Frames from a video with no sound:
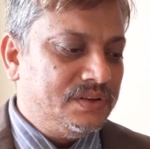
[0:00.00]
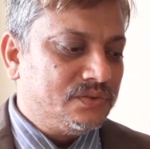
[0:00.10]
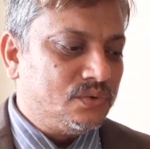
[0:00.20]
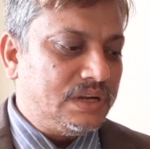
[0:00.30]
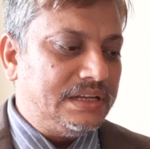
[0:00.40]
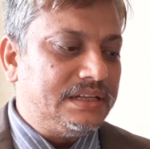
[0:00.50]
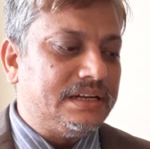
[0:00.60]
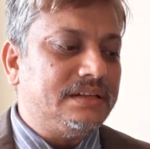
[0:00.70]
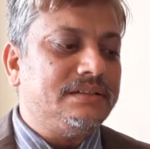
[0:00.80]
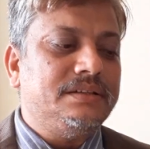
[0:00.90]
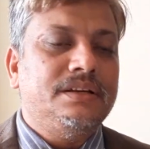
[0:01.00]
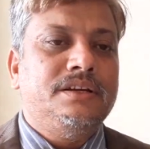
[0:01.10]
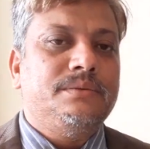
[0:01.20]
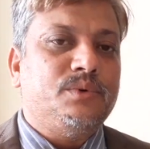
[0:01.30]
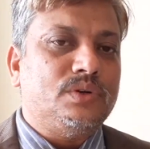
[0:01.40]
So like that,
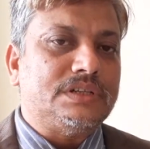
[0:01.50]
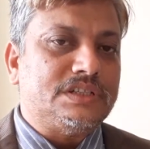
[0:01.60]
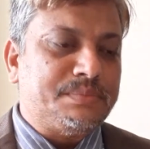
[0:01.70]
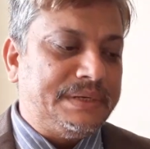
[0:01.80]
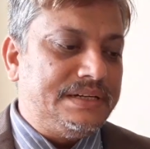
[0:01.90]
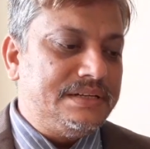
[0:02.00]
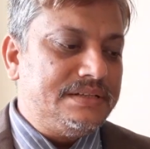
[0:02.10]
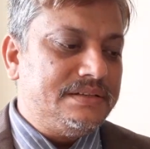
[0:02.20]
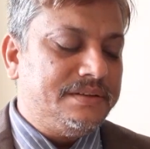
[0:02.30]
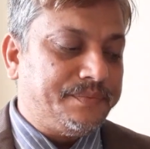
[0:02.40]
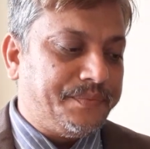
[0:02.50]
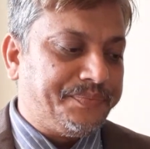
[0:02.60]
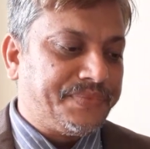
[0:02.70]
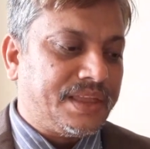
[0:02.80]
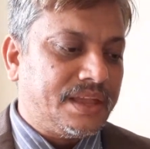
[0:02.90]
for sprint
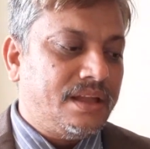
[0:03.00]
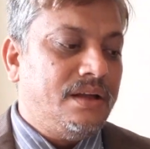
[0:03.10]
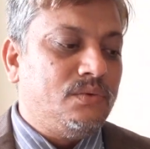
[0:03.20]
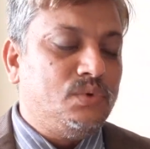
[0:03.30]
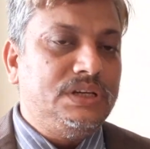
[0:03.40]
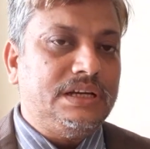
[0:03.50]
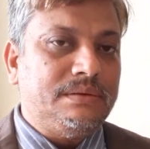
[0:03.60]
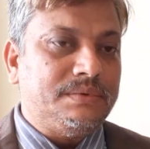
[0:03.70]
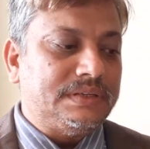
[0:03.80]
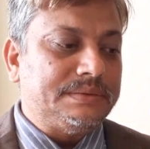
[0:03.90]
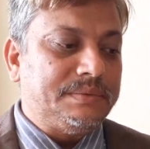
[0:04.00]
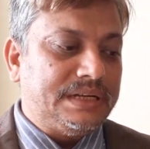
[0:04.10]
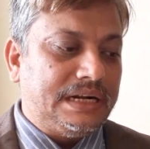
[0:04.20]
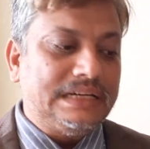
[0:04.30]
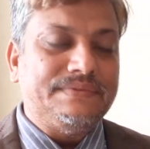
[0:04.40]
we have
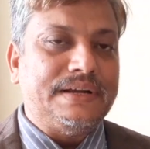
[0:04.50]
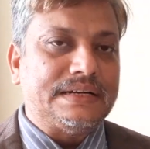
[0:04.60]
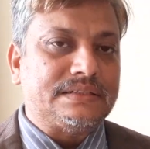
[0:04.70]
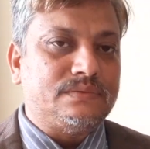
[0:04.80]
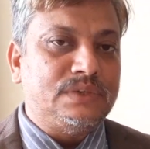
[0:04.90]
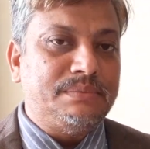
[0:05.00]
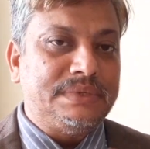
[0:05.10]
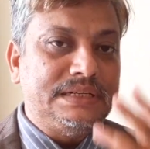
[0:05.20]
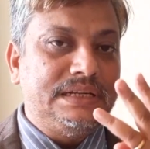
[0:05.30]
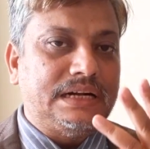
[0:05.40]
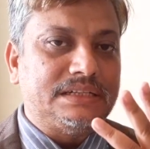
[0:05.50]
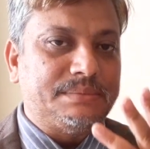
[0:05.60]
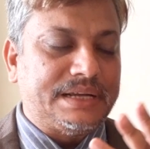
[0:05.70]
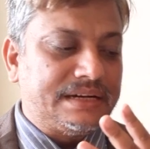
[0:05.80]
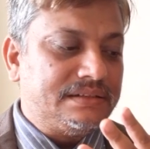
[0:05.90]
artifacts. We have three
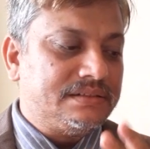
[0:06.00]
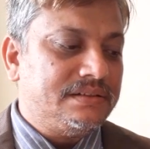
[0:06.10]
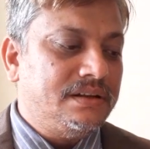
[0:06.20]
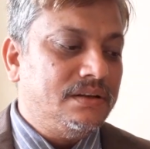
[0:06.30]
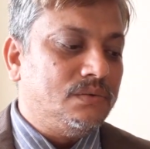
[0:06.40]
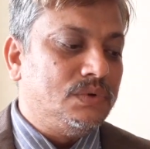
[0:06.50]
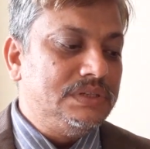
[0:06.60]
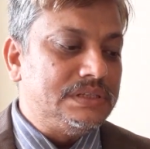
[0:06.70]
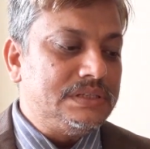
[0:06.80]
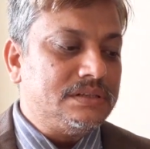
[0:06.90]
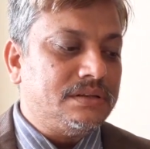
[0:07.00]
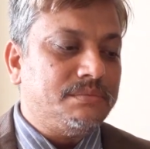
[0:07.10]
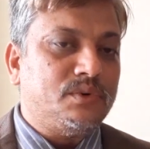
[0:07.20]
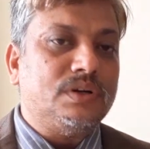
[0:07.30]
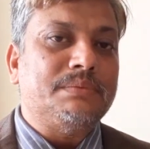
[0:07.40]
artifacts. One is
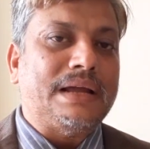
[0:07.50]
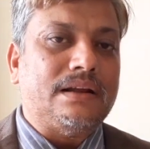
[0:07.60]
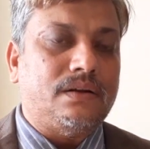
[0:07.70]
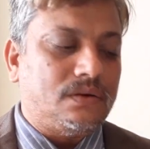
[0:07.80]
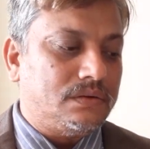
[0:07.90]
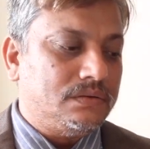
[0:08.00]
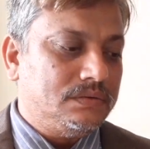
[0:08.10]
product backlog.